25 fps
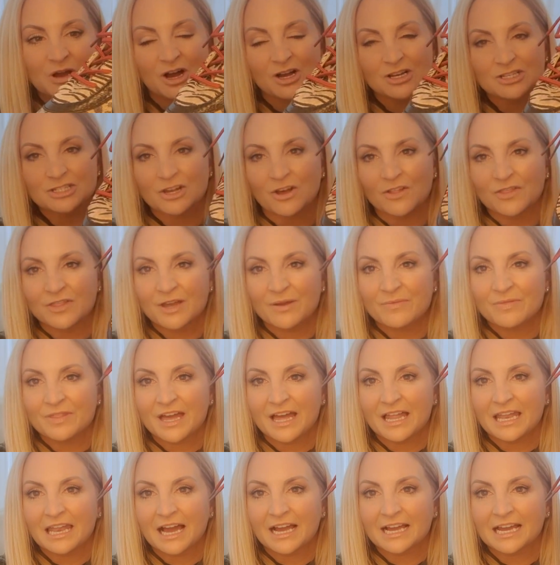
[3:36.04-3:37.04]
marks on them.
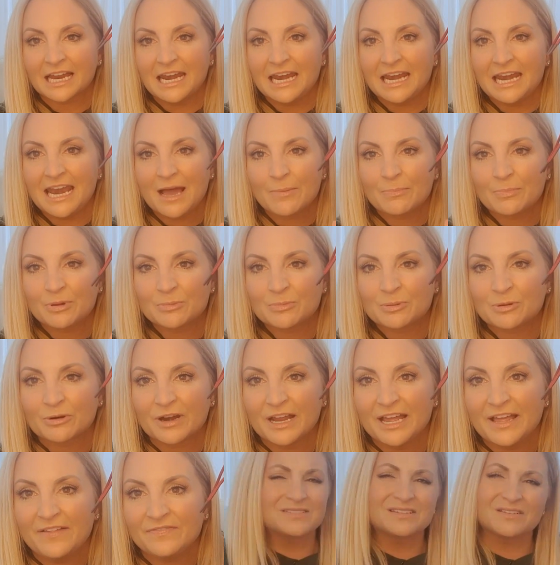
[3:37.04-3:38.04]
They're like a leopard
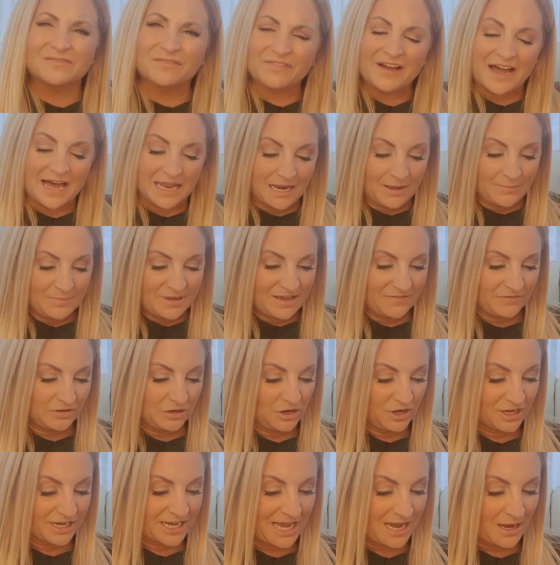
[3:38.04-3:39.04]
print. In fact, let me have a
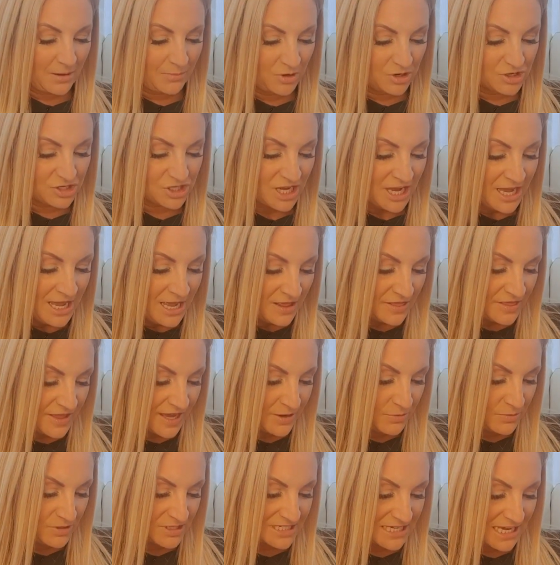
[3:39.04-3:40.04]
look how much
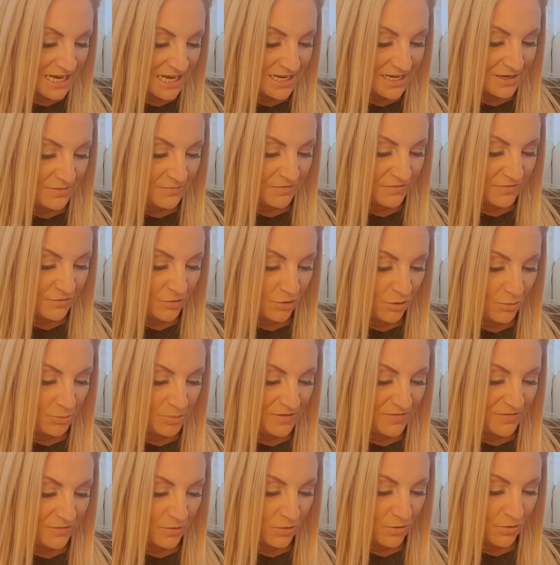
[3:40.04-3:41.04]
they were selling them for
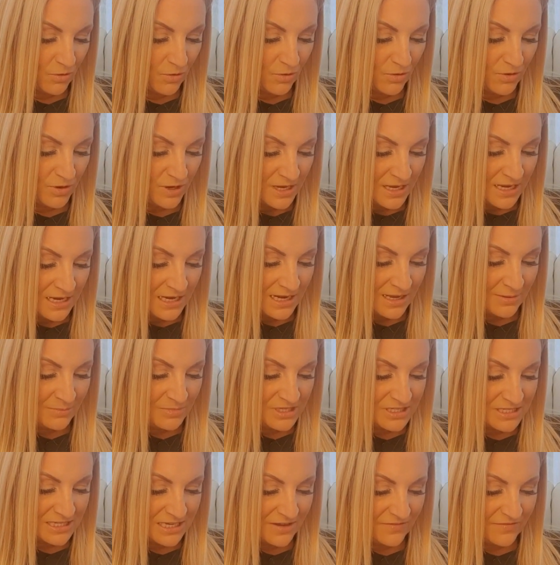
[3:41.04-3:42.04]
before. Let me
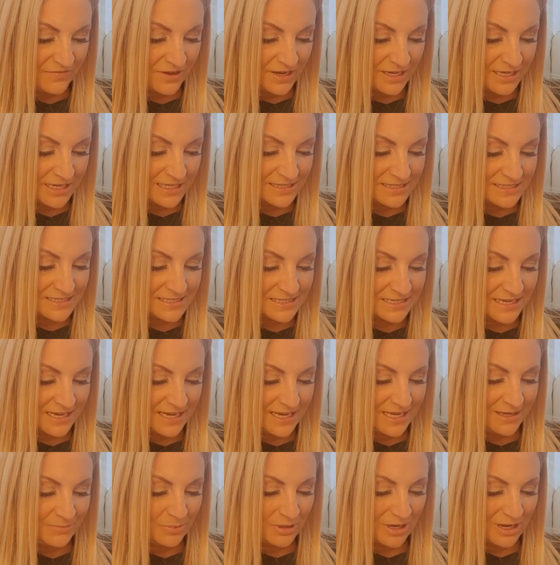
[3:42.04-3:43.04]
see if I can
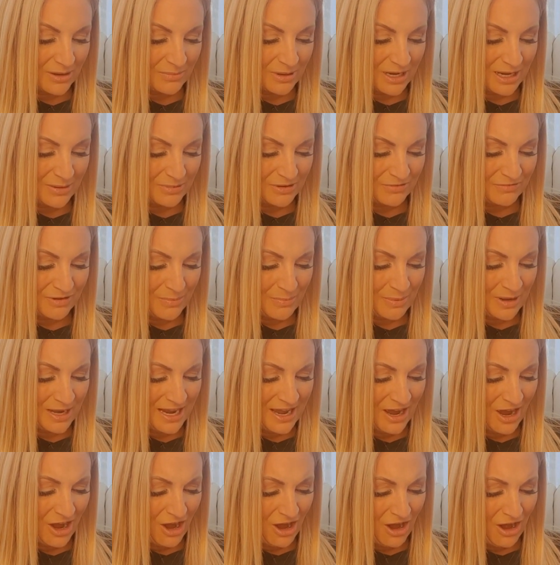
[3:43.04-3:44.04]
see, but I might be ripping
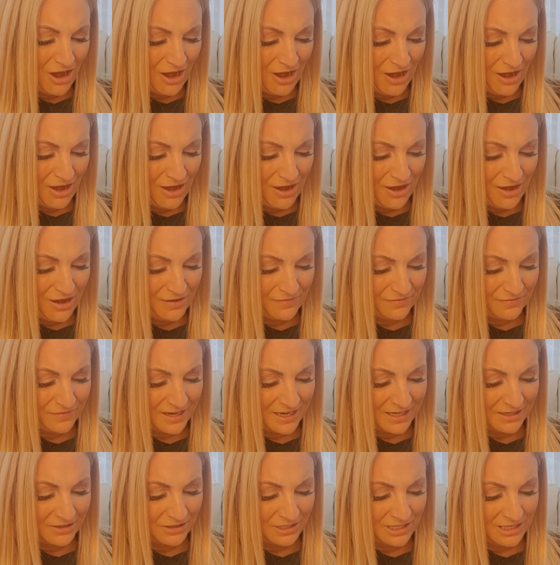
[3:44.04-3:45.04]
it off.
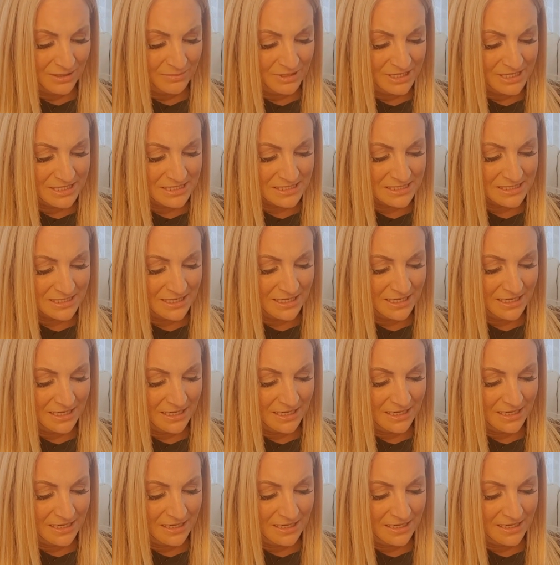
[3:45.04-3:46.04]
Hang on, let me
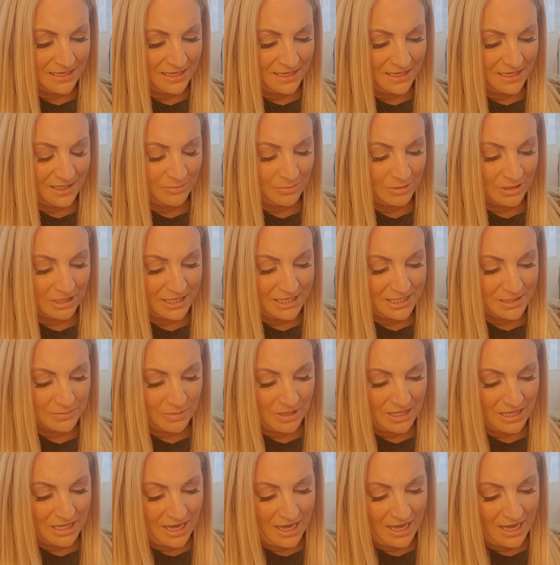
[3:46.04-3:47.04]
see. Please
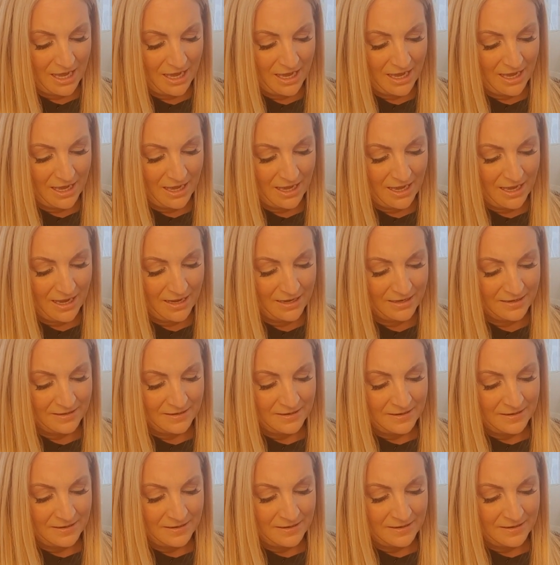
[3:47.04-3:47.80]
be there.